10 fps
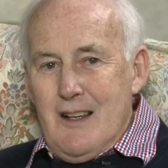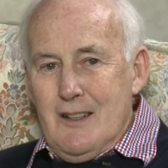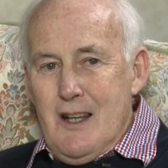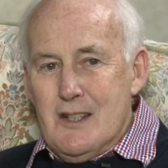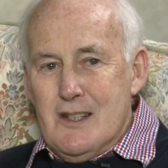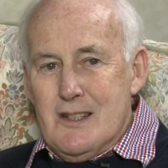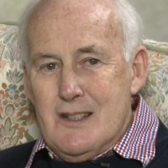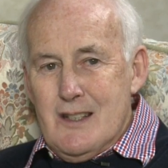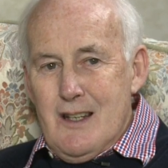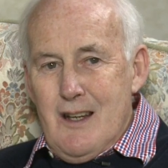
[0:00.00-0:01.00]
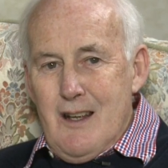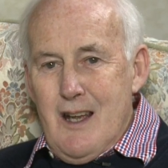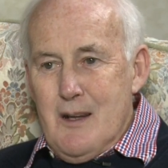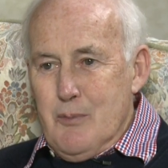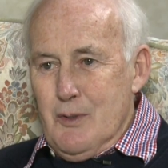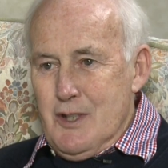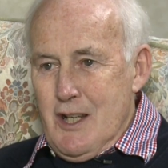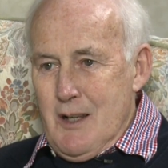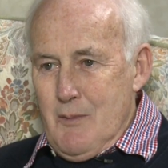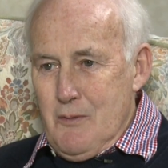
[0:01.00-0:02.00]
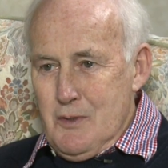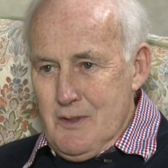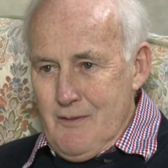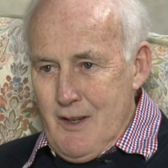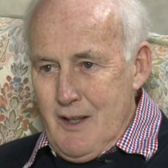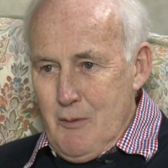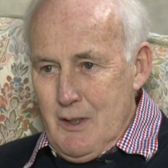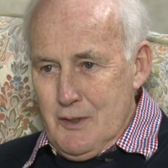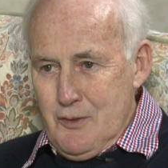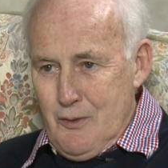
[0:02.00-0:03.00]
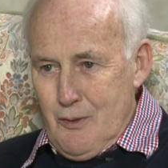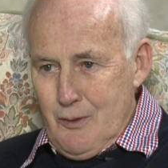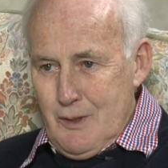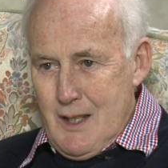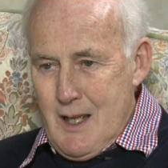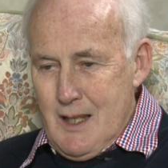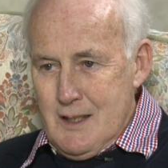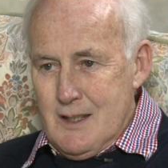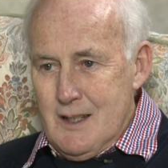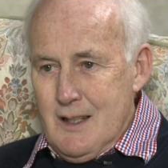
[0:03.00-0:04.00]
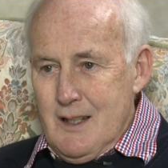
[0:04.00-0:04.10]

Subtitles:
Last April time I wasn't very well at all, and